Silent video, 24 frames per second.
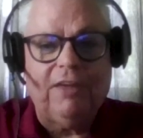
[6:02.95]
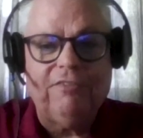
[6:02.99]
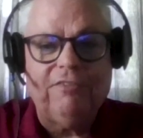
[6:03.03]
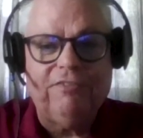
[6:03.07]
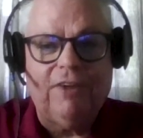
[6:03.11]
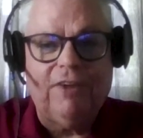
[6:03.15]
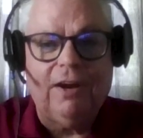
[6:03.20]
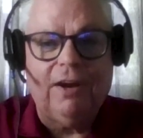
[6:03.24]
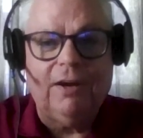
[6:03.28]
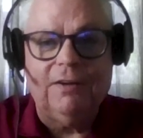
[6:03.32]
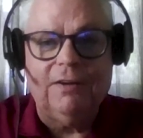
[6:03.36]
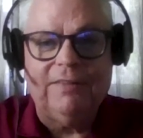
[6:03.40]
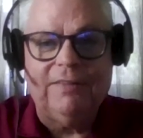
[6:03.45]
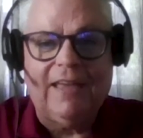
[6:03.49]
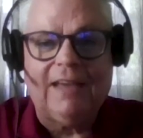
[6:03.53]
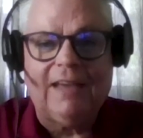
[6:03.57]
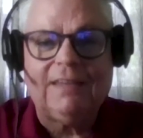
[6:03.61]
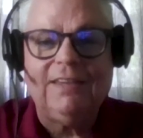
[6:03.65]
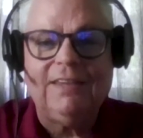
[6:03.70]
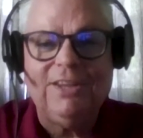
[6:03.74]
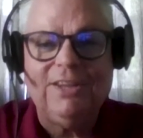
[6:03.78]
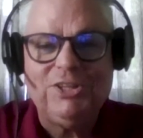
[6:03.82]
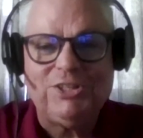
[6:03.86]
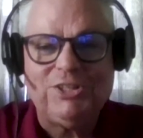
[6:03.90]
fire in that
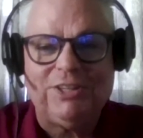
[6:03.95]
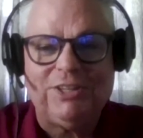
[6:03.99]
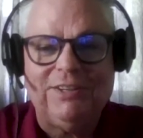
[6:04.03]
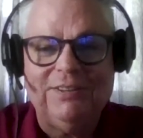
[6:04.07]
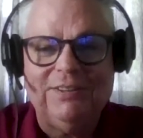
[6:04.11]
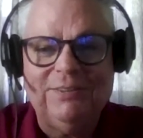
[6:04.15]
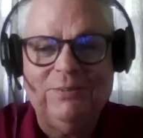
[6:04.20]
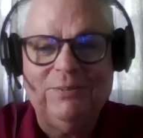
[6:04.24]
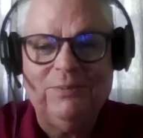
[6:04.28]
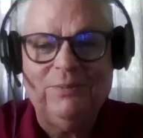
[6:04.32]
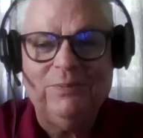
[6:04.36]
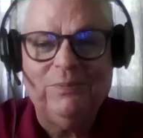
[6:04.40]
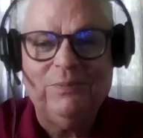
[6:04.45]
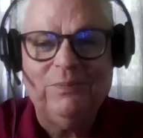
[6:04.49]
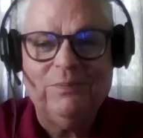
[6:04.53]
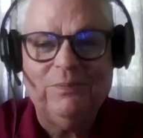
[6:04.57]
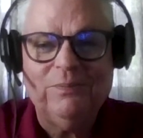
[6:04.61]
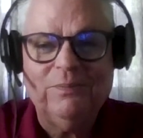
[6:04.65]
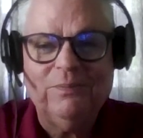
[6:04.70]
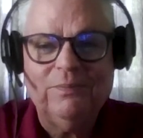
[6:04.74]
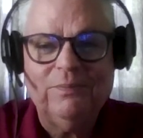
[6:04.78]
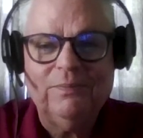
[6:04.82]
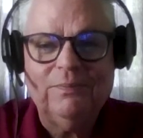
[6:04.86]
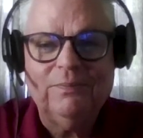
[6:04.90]
kitchen,
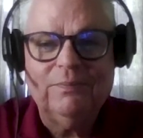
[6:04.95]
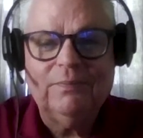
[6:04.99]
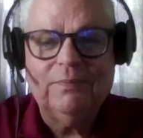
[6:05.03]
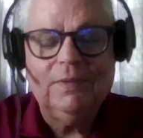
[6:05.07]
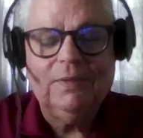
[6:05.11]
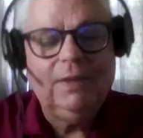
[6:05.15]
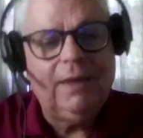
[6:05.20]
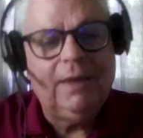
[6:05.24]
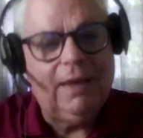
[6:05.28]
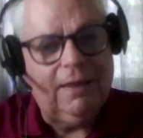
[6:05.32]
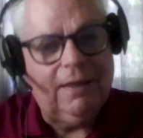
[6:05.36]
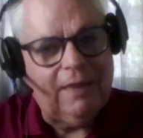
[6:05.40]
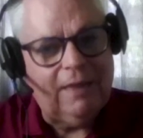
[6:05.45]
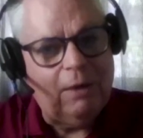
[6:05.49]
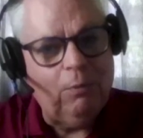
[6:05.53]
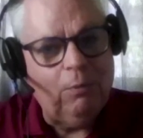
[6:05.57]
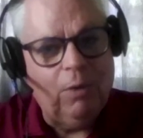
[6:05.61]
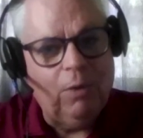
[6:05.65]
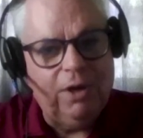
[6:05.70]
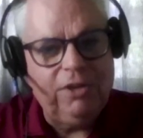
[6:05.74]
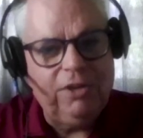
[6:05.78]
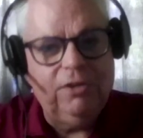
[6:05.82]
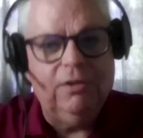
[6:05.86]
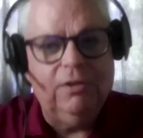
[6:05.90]
yeah, that
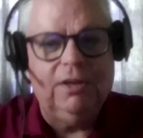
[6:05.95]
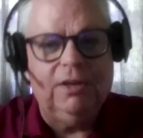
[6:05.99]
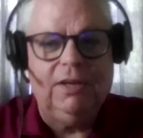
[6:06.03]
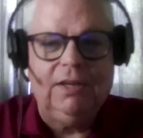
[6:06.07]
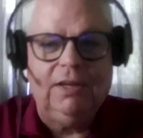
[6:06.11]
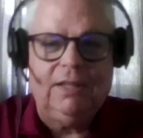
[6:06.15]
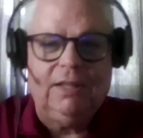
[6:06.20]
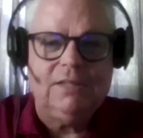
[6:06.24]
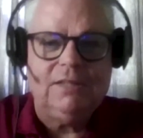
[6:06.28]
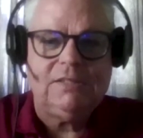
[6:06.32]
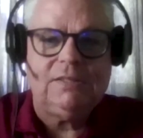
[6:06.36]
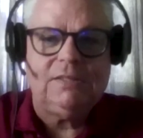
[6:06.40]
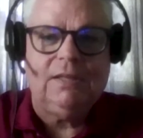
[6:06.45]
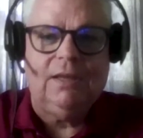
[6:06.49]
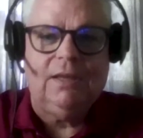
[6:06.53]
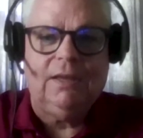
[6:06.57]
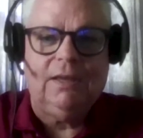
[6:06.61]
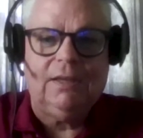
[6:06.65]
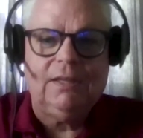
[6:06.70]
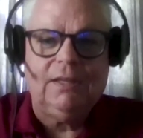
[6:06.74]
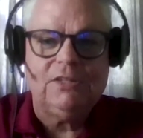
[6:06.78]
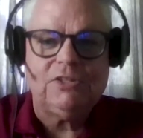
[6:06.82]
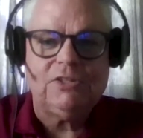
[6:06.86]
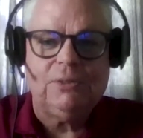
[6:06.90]
one unit needs to
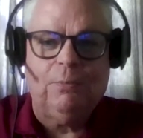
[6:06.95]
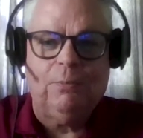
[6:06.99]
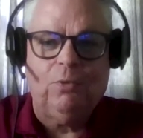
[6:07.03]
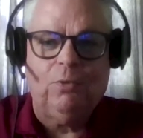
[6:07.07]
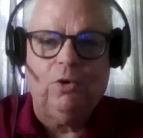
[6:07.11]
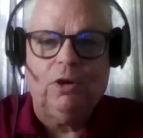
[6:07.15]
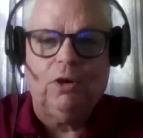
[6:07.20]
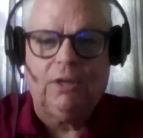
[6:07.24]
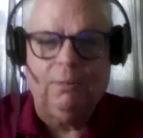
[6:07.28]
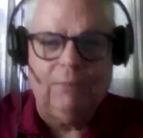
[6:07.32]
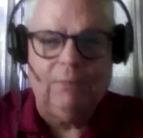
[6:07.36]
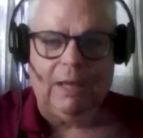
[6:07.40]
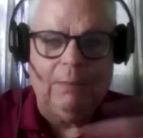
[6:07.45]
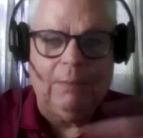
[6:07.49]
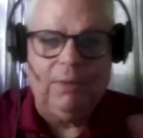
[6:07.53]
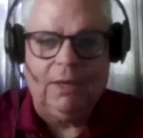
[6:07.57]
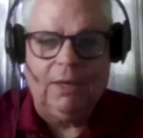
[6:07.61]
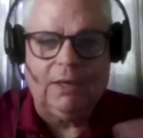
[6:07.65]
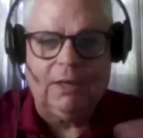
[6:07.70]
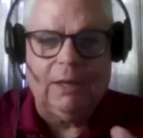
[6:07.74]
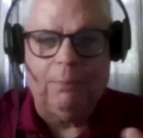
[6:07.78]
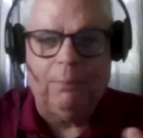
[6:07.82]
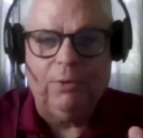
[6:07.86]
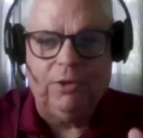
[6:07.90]
get some work and maybe a
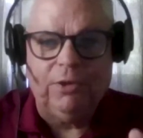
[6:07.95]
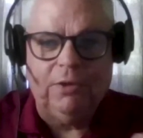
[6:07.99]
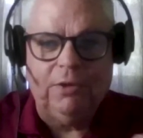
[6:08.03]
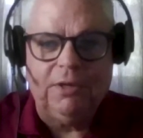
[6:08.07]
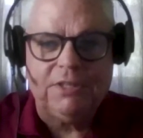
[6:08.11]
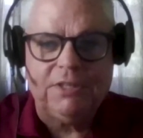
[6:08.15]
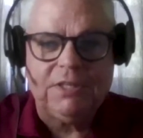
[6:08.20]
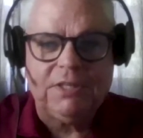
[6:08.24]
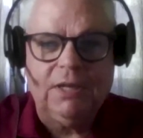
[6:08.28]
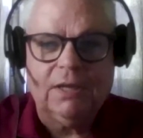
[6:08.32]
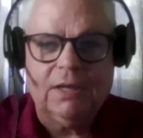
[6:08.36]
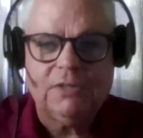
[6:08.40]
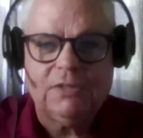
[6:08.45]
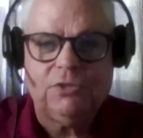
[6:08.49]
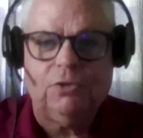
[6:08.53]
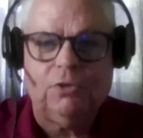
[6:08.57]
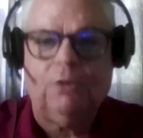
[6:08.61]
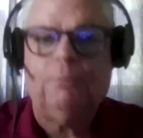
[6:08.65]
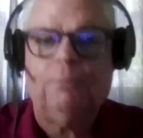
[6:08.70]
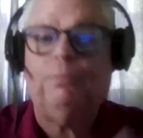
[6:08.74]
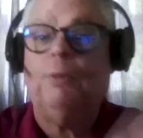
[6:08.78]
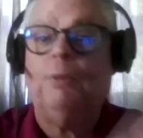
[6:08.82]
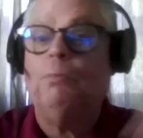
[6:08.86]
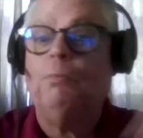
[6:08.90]
couple units next to it.
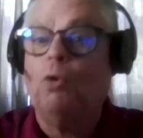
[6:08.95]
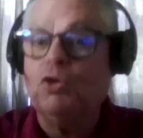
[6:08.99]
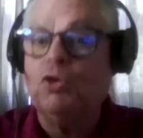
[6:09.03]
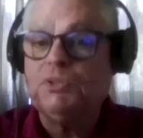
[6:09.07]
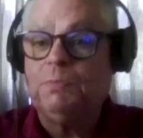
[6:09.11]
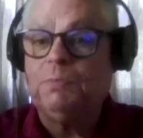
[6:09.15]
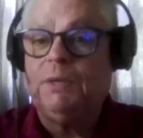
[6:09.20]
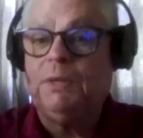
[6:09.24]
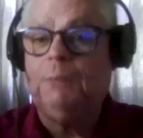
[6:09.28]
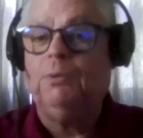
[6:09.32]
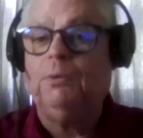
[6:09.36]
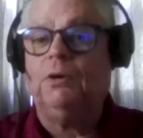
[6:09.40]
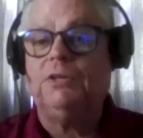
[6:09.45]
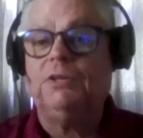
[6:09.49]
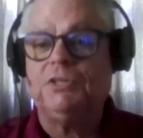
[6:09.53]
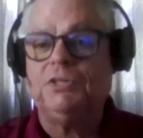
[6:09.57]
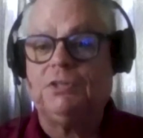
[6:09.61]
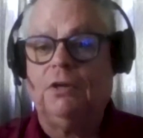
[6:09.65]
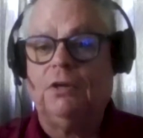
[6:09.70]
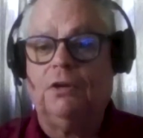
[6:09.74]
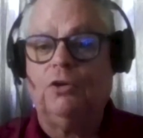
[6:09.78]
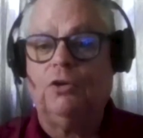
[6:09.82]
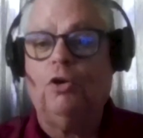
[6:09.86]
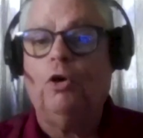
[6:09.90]
But most people are just
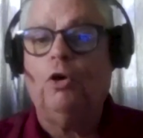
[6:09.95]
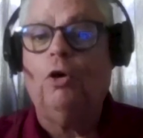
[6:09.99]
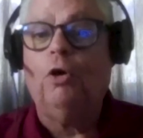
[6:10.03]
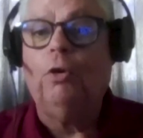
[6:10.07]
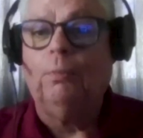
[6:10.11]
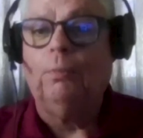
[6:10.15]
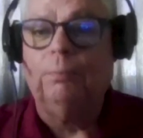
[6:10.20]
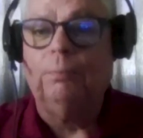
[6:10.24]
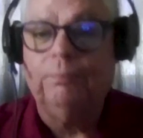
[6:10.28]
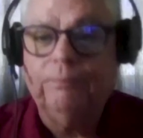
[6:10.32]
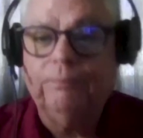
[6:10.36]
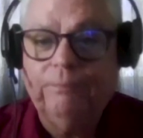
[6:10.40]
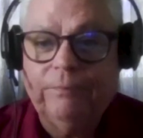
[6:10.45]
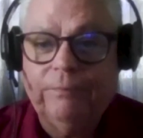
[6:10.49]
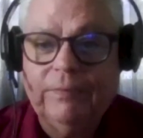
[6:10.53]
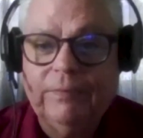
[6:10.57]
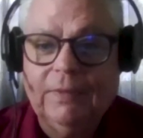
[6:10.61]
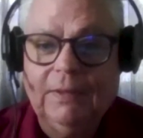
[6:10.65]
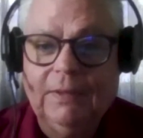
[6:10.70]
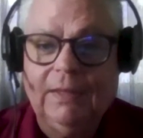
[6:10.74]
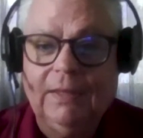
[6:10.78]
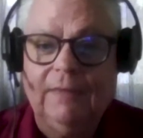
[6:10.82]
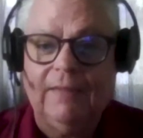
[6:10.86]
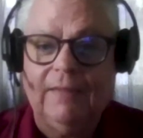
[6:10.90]
going to go home,
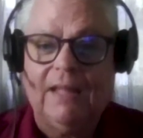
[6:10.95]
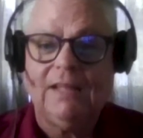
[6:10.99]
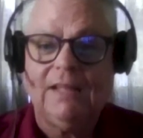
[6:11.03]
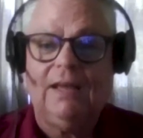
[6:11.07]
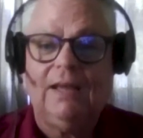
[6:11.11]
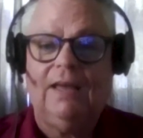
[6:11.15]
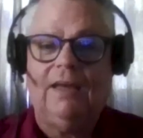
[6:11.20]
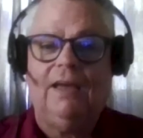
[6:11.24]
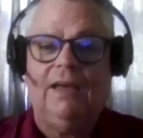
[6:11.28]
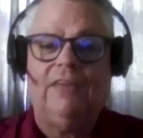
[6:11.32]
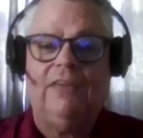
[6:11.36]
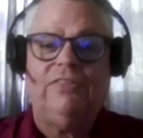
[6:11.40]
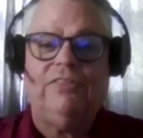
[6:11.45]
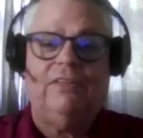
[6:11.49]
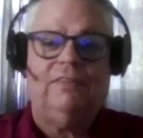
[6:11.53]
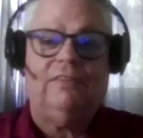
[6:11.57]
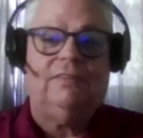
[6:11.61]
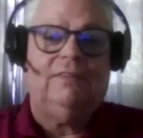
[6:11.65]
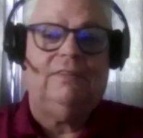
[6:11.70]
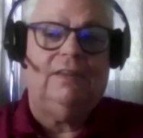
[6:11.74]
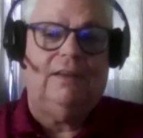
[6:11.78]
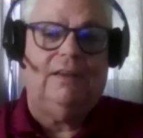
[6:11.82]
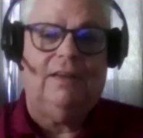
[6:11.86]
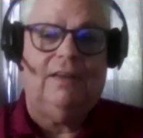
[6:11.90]
and that I think
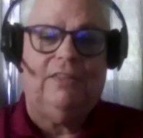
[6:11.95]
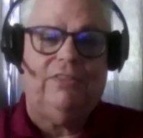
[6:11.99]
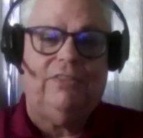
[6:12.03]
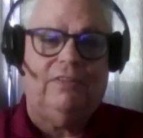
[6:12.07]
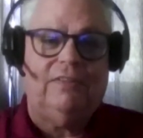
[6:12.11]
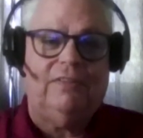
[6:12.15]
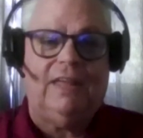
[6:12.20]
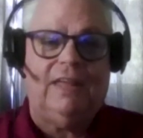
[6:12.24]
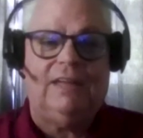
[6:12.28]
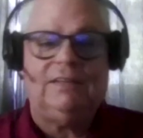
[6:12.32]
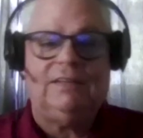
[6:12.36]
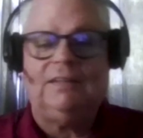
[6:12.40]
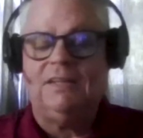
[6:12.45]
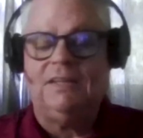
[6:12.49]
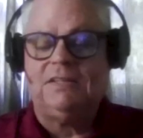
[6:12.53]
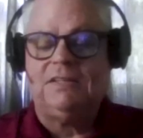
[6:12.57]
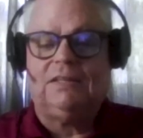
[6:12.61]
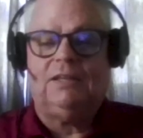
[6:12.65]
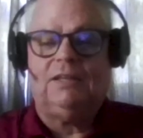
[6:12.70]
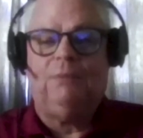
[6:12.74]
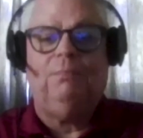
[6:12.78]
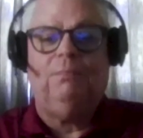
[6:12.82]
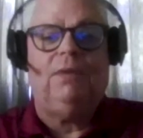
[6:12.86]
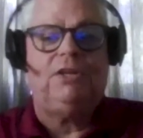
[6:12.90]
that doesn't
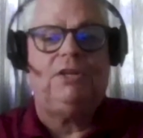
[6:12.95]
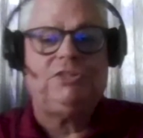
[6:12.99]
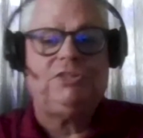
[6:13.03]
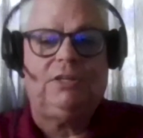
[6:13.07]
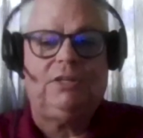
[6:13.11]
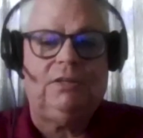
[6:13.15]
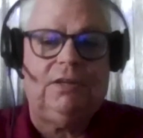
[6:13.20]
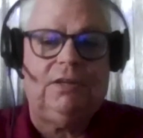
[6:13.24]
get mentioned